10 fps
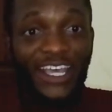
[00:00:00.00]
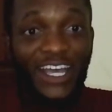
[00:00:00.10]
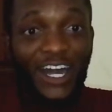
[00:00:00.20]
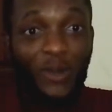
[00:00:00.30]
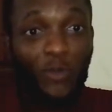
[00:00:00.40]

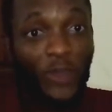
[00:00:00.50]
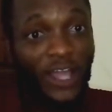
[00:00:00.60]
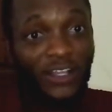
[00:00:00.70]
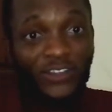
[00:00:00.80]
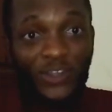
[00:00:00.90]
Um,
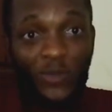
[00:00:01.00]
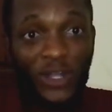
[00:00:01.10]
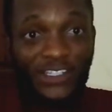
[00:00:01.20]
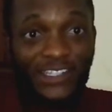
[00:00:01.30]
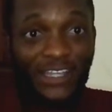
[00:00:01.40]
well,
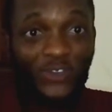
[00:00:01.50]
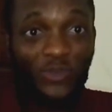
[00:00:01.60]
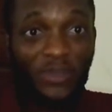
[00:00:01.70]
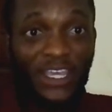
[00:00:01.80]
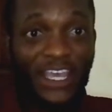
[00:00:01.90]
someone said to
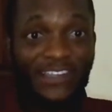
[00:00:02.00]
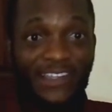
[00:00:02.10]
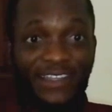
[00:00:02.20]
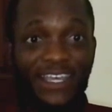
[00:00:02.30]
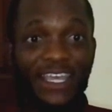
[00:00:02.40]
me
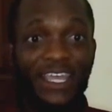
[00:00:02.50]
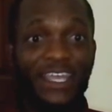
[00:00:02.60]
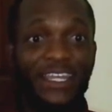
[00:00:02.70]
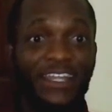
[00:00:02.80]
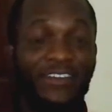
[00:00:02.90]
yesterday
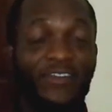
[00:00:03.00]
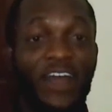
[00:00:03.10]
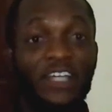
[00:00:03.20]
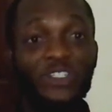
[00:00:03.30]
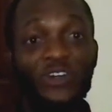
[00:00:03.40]
in an
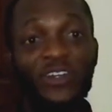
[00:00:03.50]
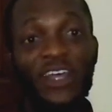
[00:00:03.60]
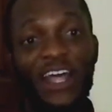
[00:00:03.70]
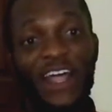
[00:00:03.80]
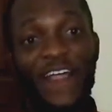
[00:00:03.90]
interaction
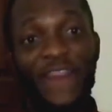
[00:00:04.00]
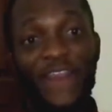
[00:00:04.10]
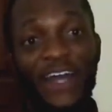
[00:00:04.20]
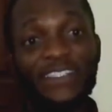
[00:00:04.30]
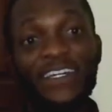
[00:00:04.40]

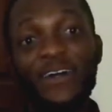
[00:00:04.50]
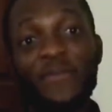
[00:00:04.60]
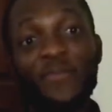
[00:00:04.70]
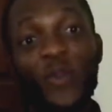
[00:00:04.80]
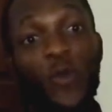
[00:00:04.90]
that,
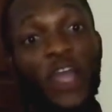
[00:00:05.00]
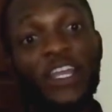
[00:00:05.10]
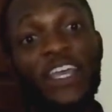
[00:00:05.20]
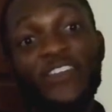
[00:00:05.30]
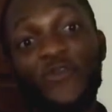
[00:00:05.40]
um, well,
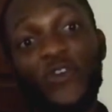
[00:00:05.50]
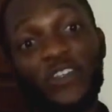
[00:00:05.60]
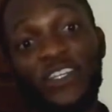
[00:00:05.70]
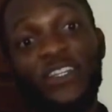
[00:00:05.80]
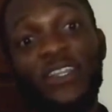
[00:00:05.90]
he is
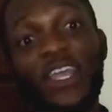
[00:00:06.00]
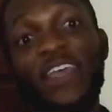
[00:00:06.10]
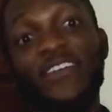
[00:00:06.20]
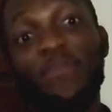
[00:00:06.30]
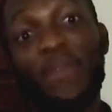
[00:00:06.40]
voting,
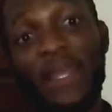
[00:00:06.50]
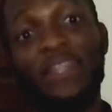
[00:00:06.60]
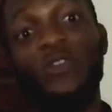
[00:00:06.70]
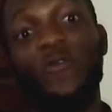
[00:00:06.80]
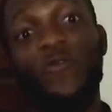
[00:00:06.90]
he is
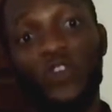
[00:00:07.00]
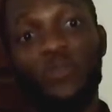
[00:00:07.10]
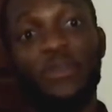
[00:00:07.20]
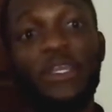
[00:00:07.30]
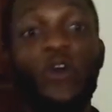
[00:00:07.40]
planning to
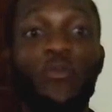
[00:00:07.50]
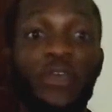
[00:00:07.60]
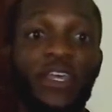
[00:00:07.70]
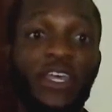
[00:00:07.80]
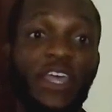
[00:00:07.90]
vote Peter
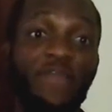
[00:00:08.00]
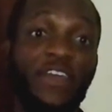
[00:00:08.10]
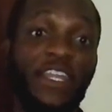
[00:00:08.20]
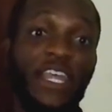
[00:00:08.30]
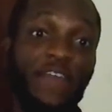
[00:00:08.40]
Obi
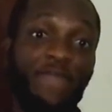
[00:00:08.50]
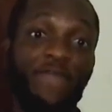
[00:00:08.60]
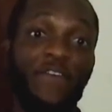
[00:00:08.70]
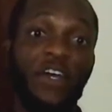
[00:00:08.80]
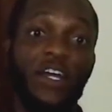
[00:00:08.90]
even if